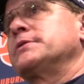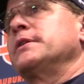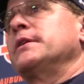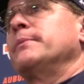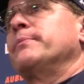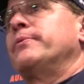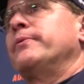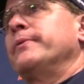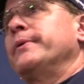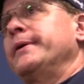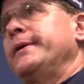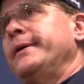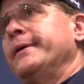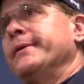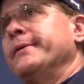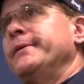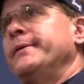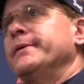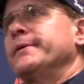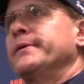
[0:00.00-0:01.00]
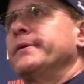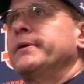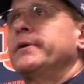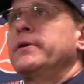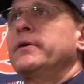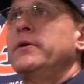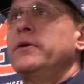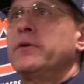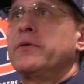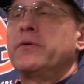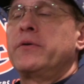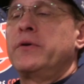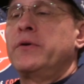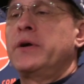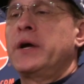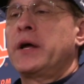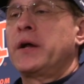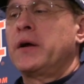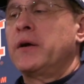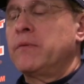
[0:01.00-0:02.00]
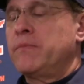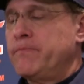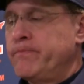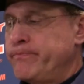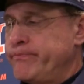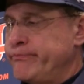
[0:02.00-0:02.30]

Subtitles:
standpoint, you know, you got